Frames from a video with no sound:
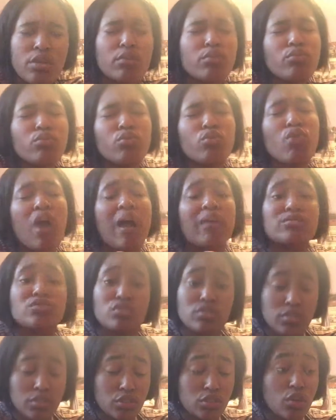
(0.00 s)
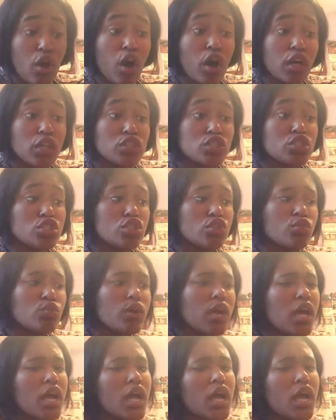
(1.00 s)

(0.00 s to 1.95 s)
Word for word: who, who I was talking to,